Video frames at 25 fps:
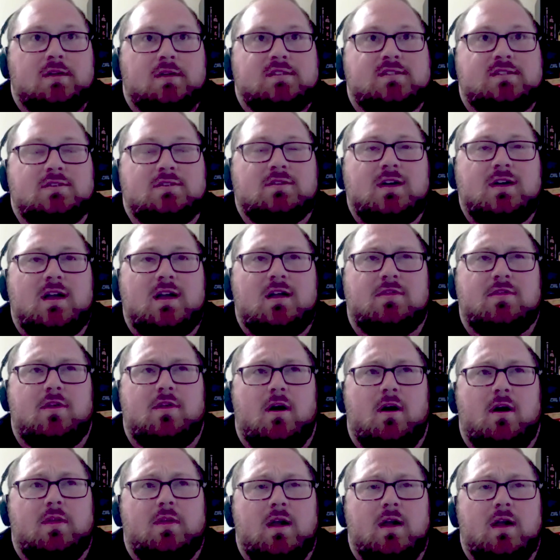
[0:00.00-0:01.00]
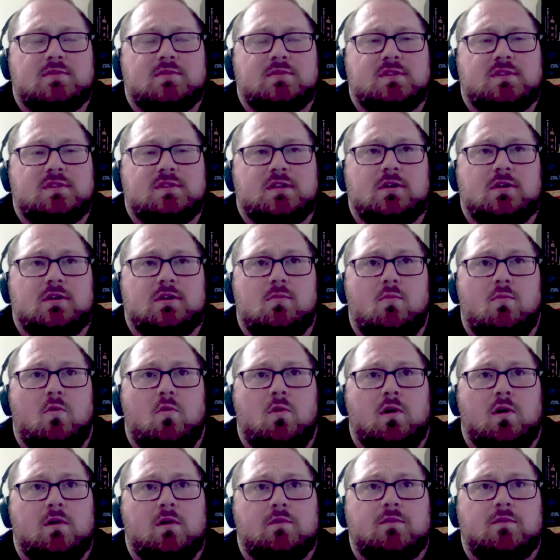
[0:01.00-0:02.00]
Still kind of thought that I was going to go
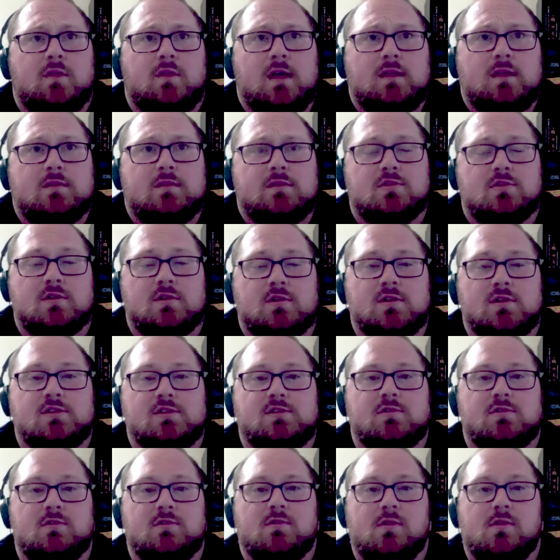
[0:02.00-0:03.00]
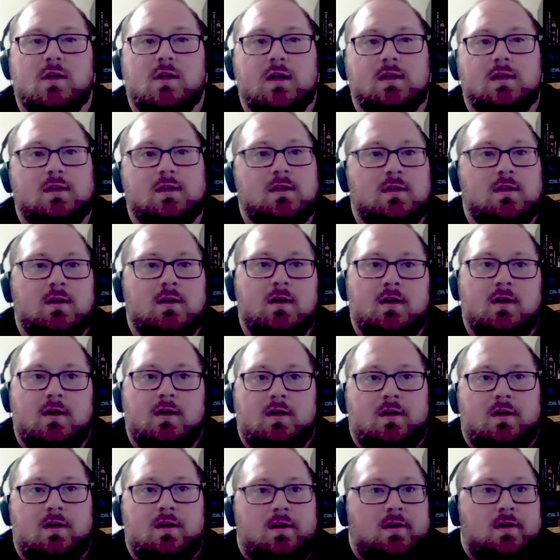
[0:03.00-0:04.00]
more of like the traditional, like,
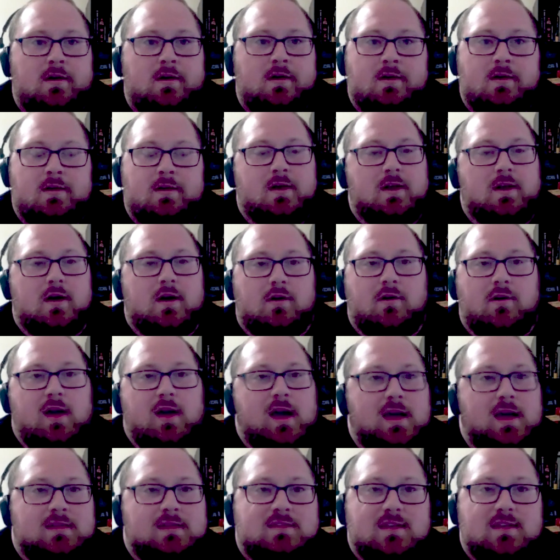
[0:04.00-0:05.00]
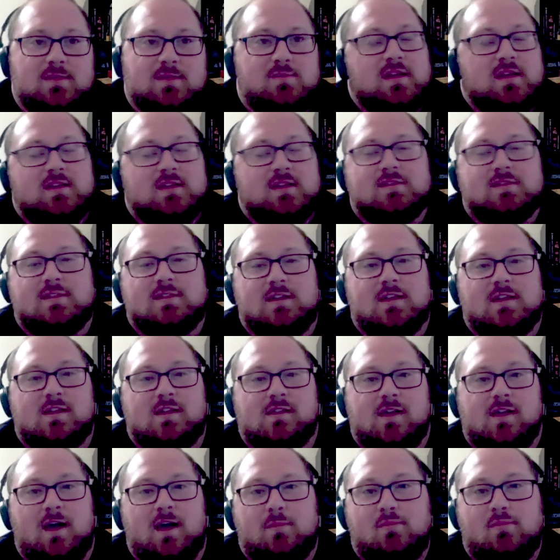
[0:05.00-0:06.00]

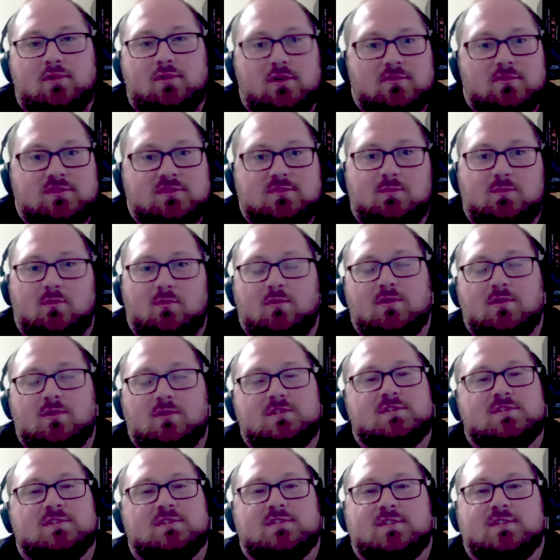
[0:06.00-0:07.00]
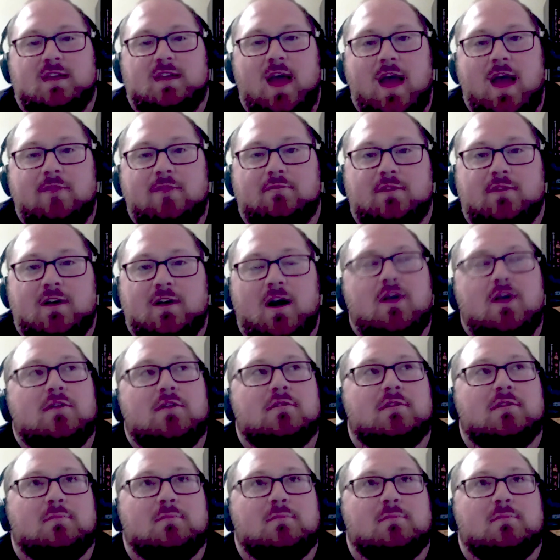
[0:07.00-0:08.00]
ATPT, like pro sports, just like every
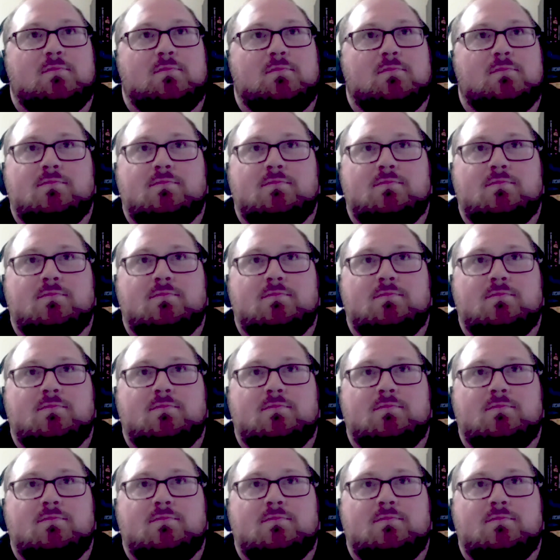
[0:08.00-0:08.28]
other,